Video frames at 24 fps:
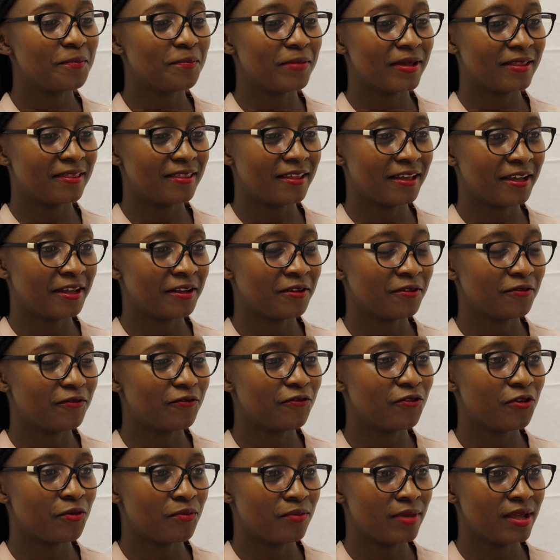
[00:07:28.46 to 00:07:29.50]
but then
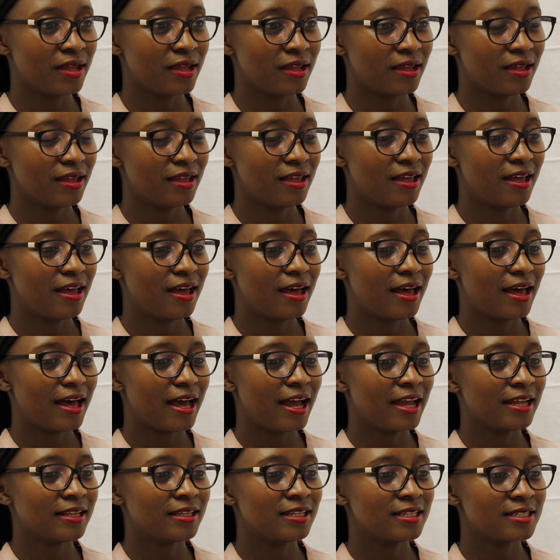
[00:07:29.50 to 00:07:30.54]
for me,
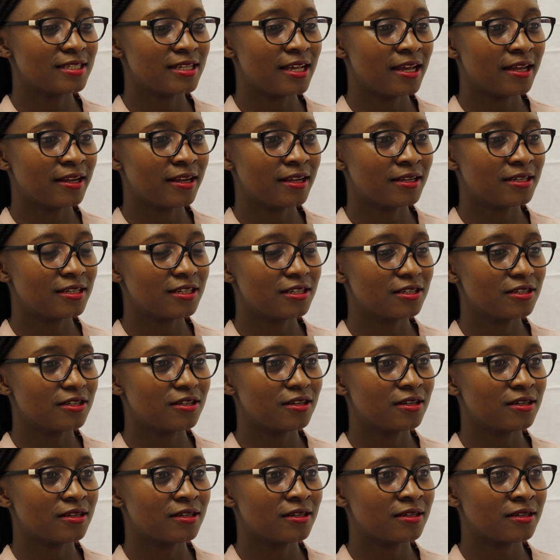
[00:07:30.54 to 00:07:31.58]
I decided
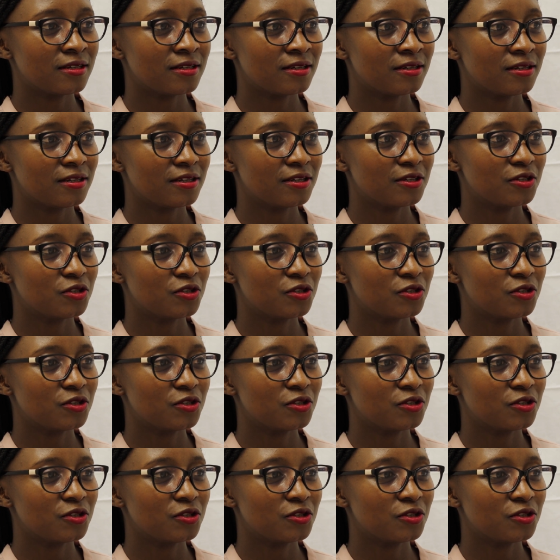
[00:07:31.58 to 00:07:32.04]
uh,